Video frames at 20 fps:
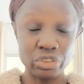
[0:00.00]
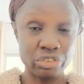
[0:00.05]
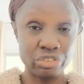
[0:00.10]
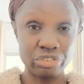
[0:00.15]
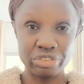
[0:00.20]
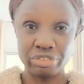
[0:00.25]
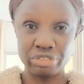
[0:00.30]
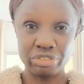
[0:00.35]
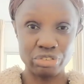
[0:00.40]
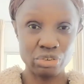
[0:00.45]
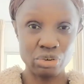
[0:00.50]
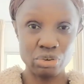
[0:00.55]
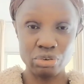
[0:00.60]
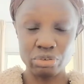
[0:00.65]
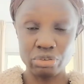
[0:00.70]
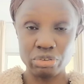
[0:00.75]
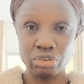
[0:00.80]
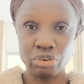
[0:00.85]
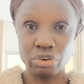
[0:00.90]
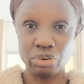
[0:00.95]
You just
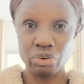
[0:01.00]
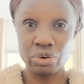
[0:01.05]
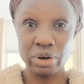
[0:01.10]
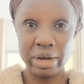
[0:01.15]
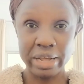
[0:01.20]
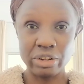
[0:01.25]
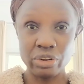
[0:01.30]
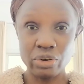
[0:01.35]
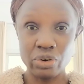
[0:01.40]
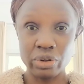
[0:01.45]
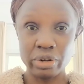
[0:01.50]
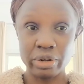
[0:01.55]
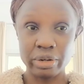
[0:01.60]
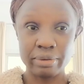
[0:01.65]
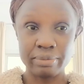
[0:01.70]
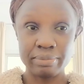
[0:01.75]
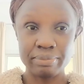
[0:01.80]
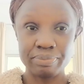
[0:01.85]
don't grow alone.